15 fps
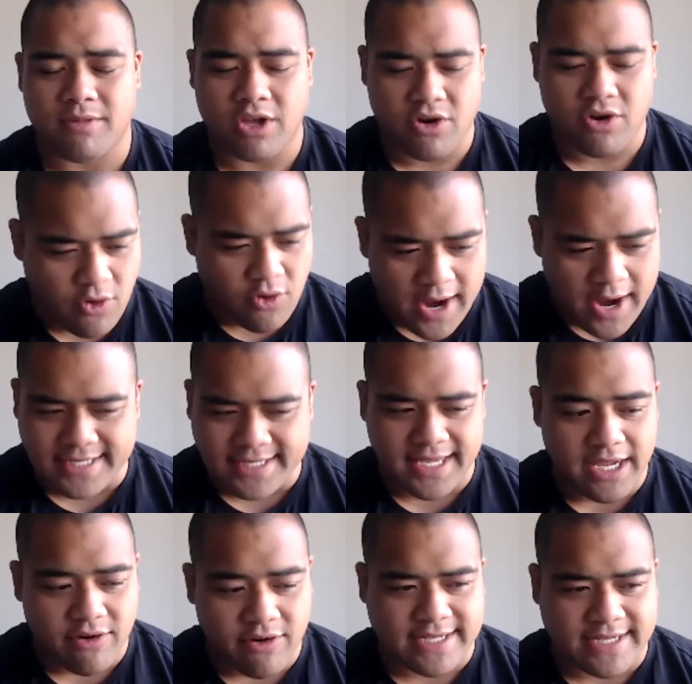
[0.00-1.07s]
crazy,
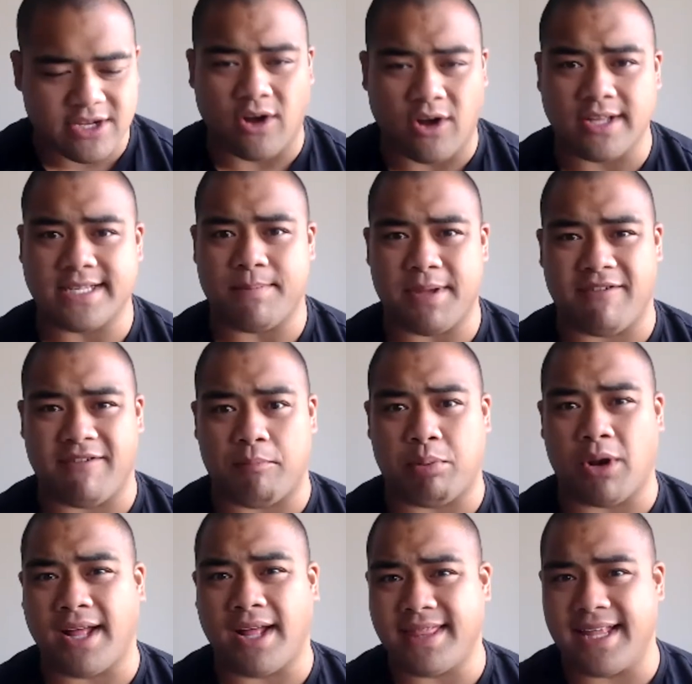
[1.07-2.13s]
crazy concept. And I've
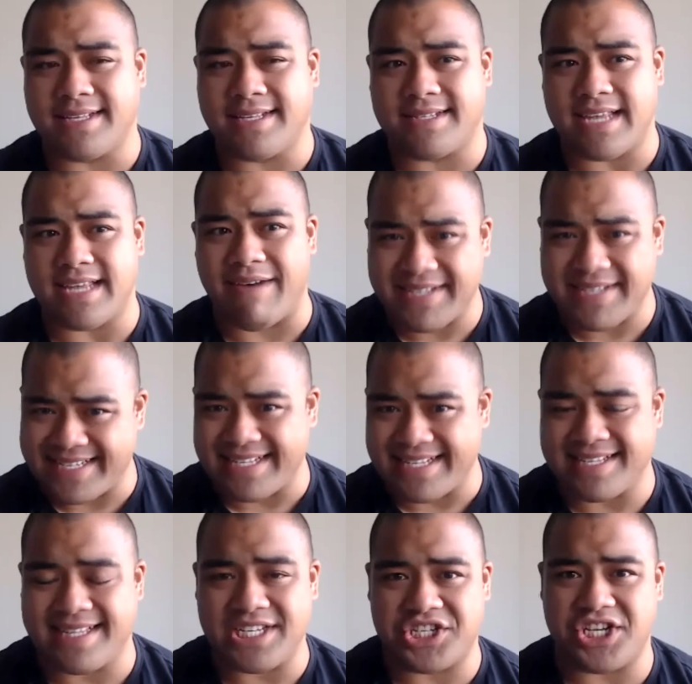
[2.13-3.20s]
applied this ever
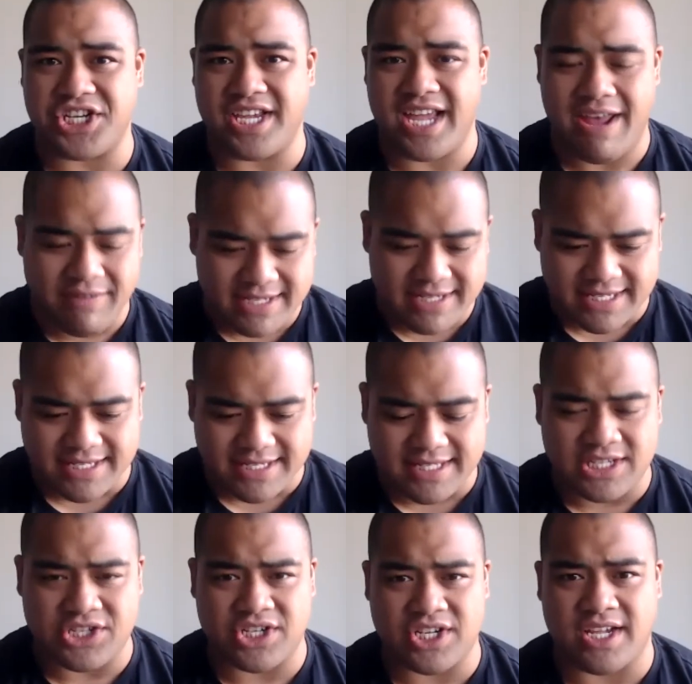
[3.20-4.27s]
since this
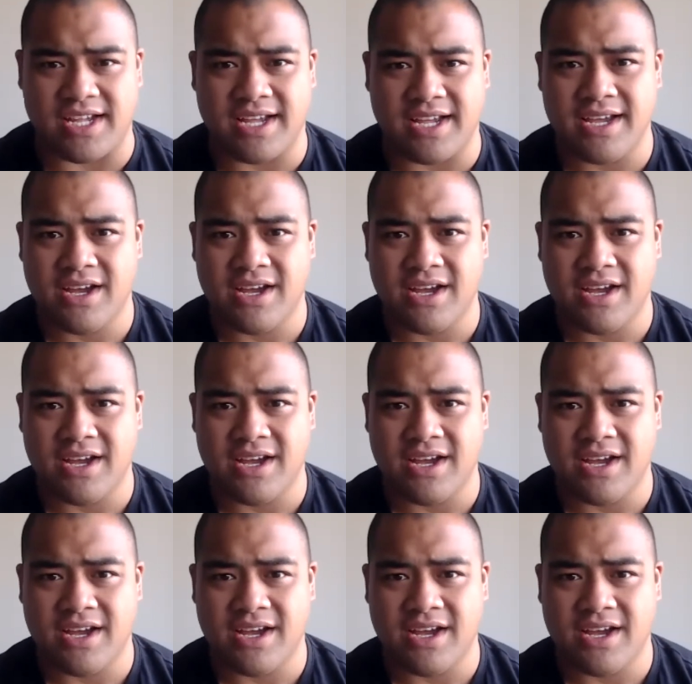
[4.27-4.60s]
year.